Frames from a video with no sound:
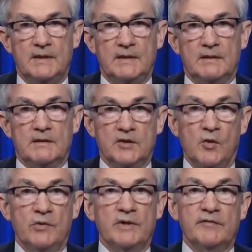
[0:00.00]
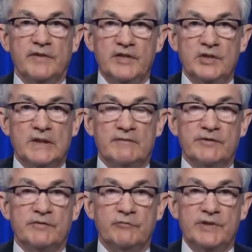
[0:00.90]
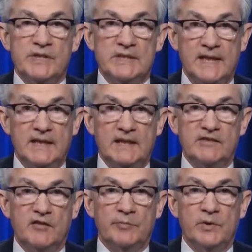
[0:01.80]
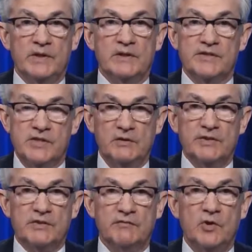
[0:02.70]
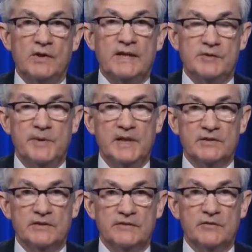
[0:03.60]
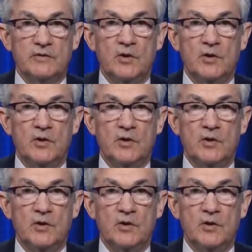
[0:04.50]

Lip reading: The lower inflation levels of recent decades have brought a series of long expansions,